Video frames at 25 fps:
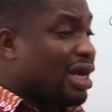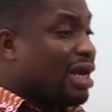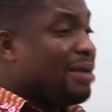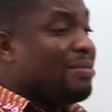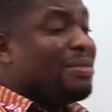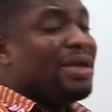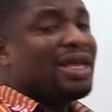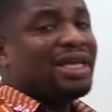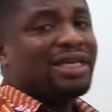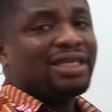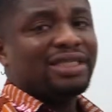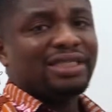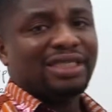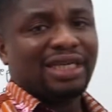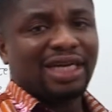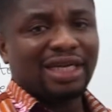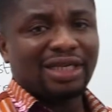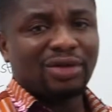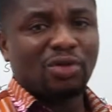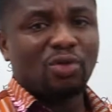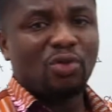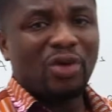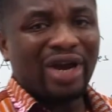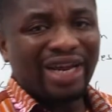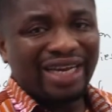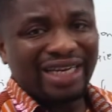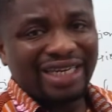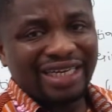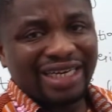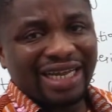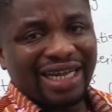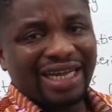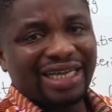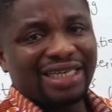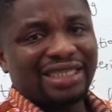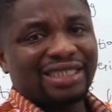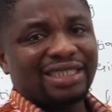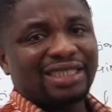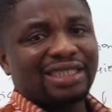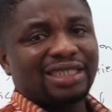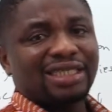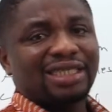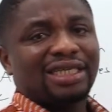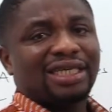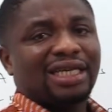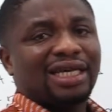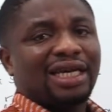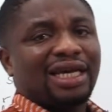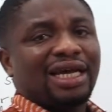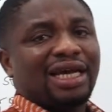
It means that when there is